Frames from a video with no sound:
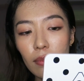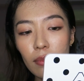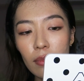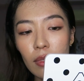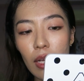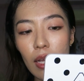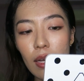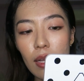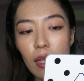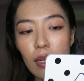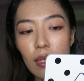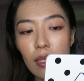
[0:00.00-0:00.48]

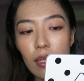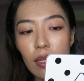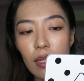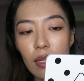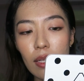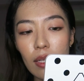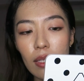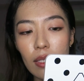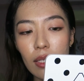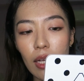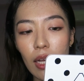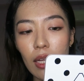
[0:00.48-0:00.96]
and then it
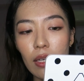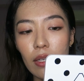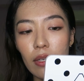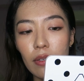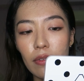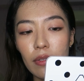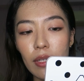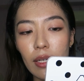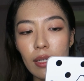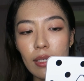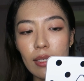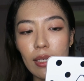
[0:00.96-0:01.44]
is kind
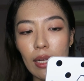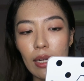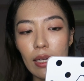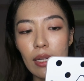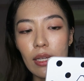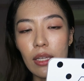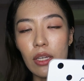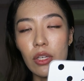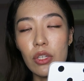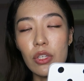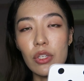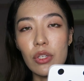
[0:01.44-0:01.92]
of like
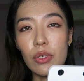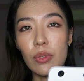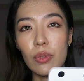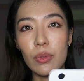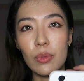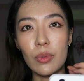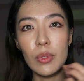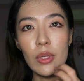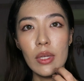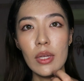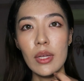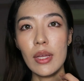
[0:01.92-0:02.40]
settling
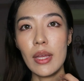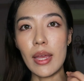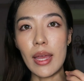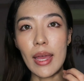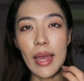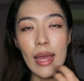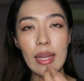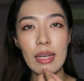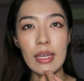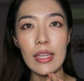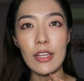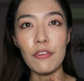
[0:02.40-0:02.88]
into
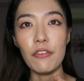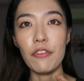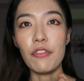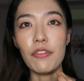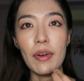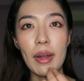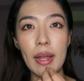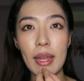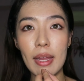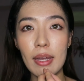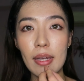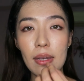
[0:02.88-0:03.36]
any
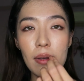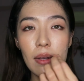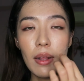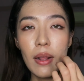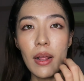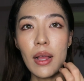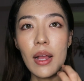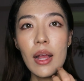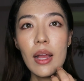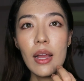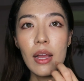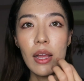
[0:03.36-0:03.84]
fine
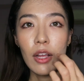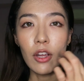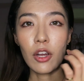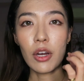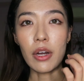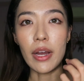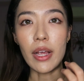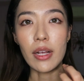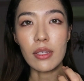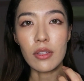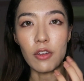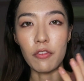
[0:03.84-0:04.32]

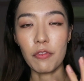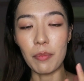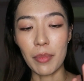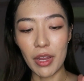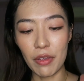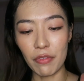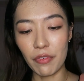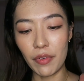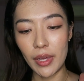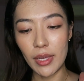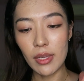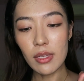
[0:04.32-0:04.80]
cracks of my
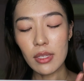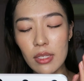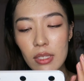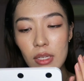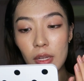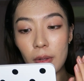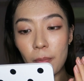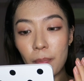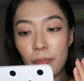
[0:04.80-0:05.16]
face.